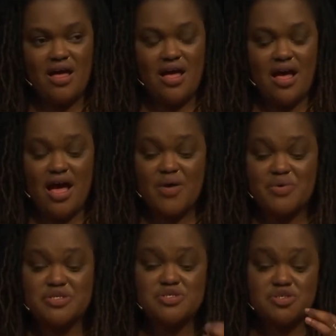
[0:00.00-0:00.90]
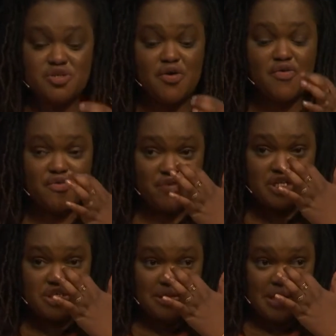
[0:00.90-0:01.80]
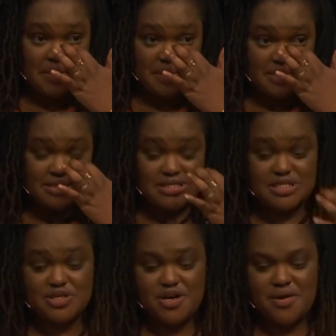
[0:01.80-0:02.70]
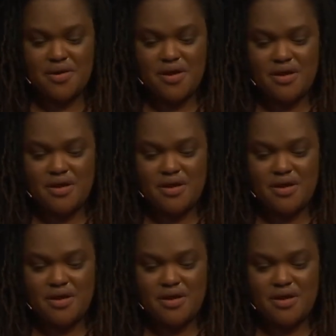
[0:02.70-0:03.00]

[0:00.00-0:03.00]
I was so frustrated with my sister.